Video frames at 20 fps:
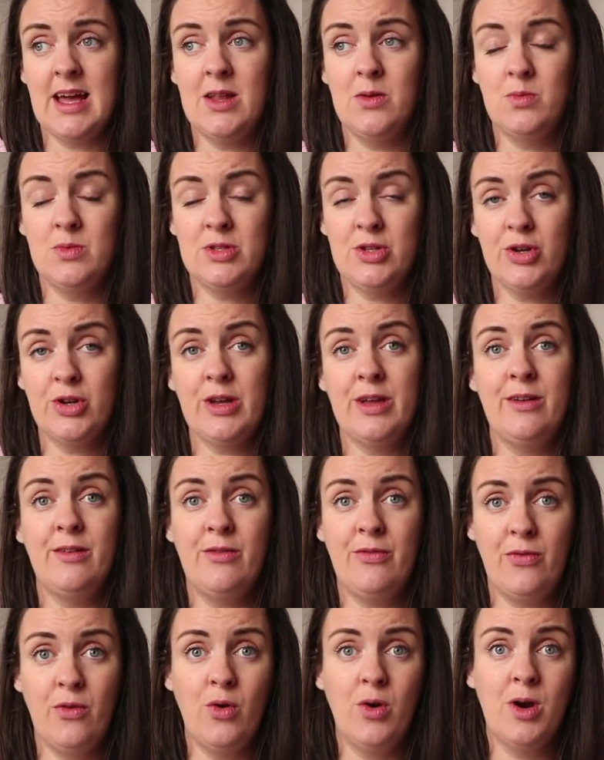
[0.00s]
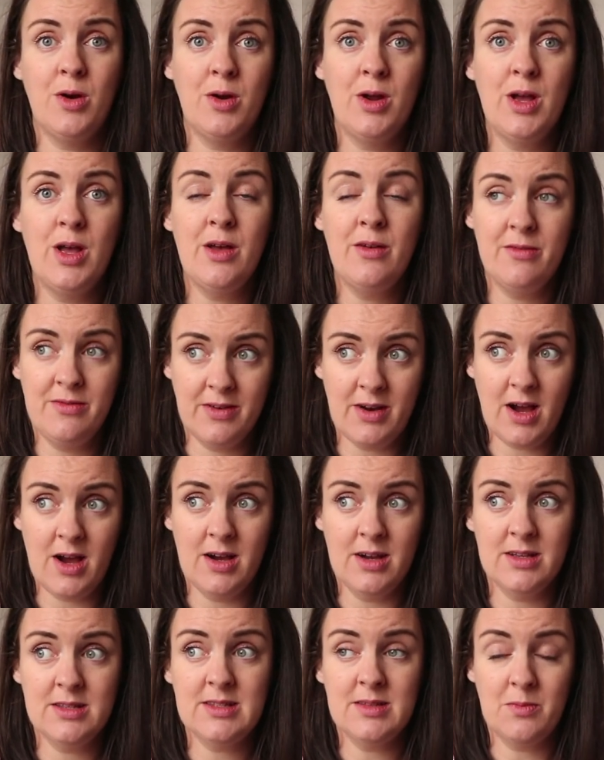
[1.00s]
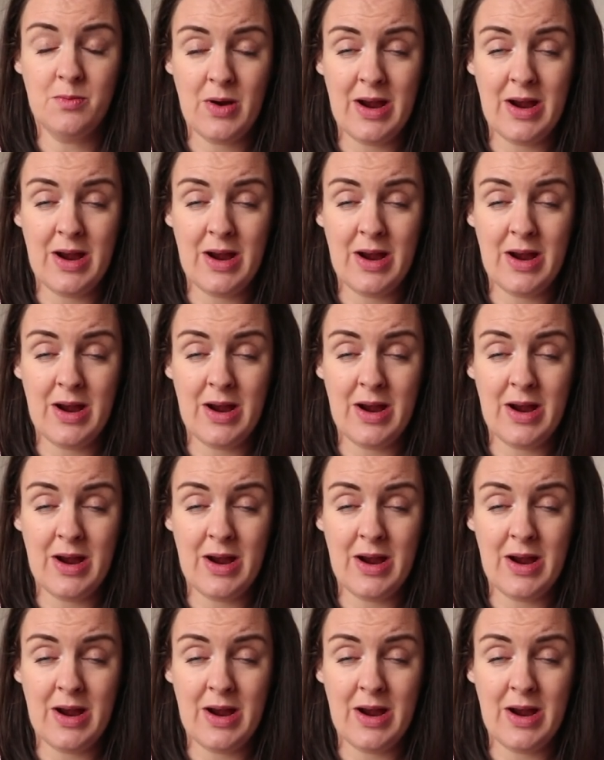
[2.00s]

and was looking for vlogs,